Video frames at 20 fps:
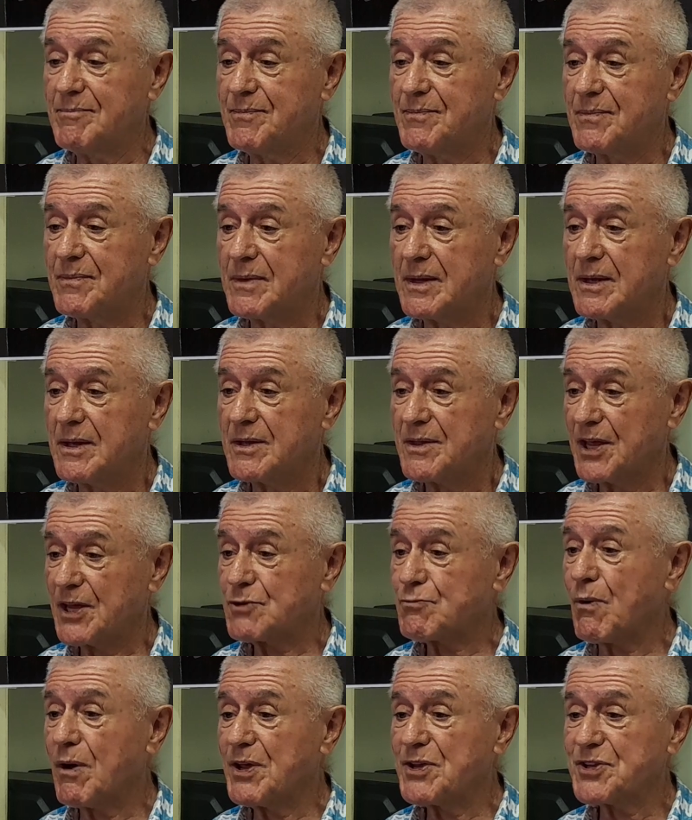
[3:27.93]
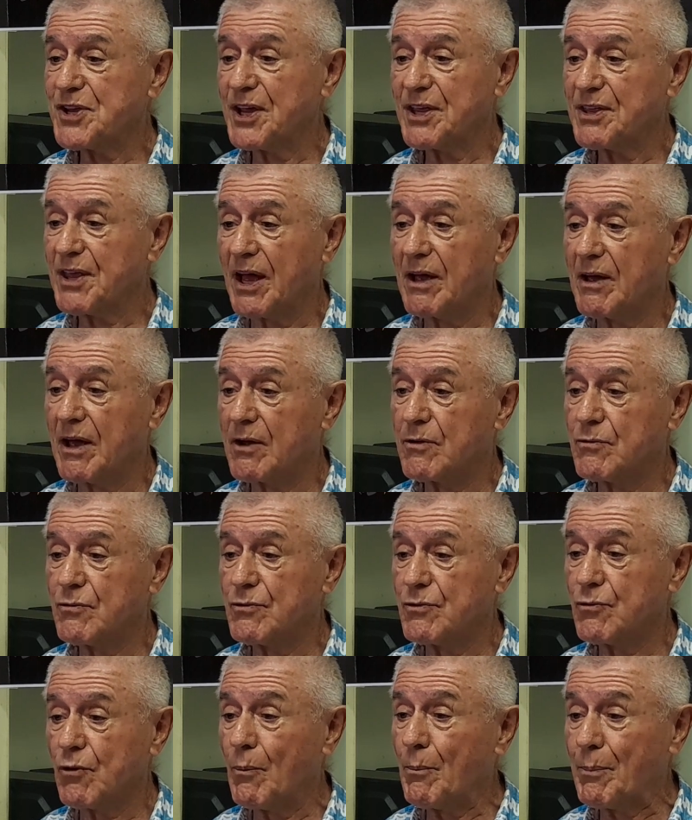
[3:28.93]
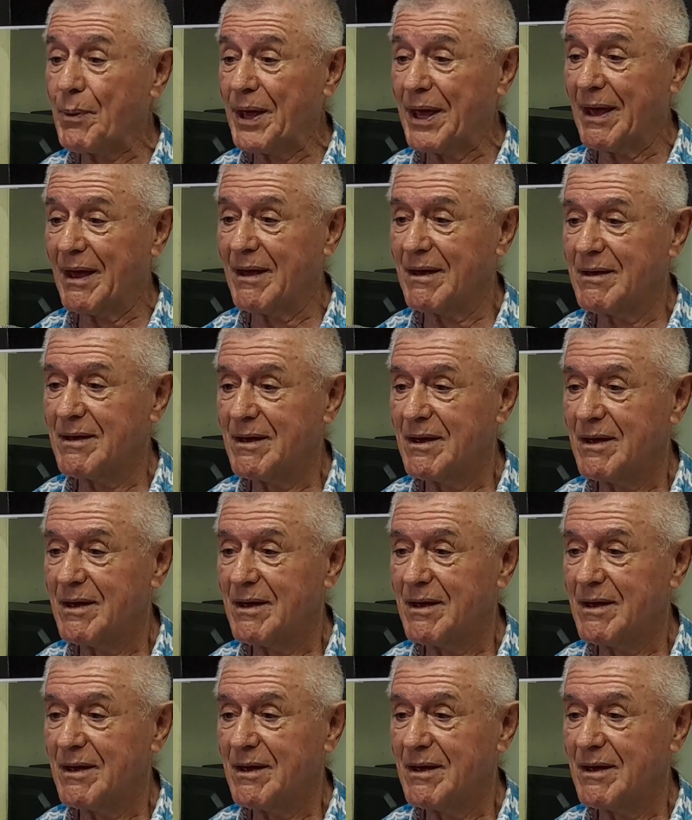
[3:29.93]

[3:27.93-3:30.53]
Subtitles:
Mm. That's why I said I couldn't compare